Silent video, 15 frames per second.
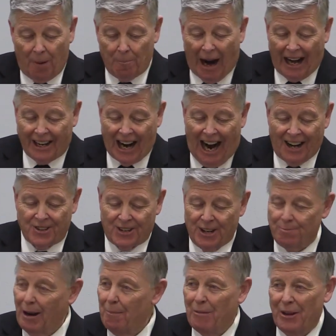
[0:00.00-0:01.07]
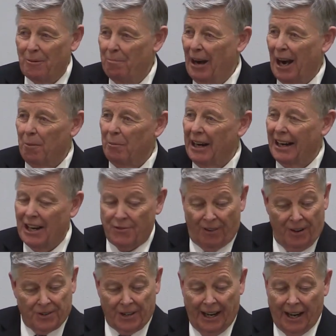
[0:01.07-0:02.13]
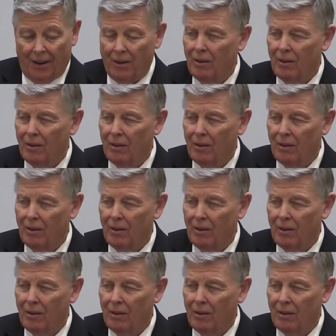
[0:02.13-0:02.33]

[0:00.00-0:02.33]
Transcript: my God since my mother bare me. That's first 10.